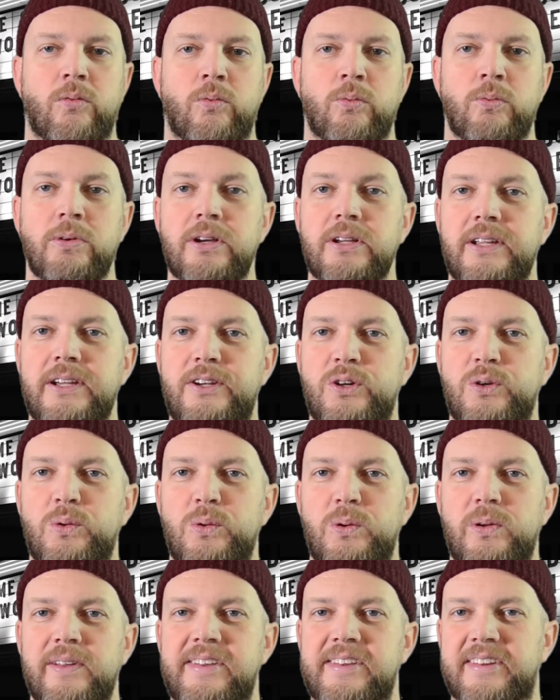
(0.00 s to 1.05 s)
Really
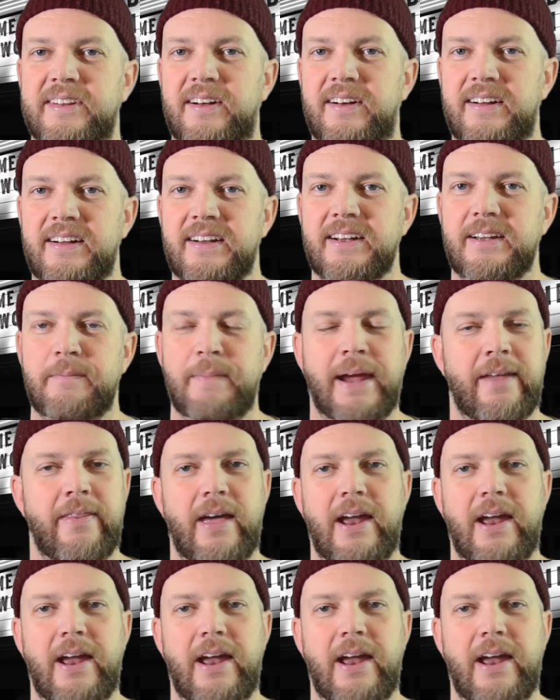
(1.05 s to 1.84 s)
cool song. Man,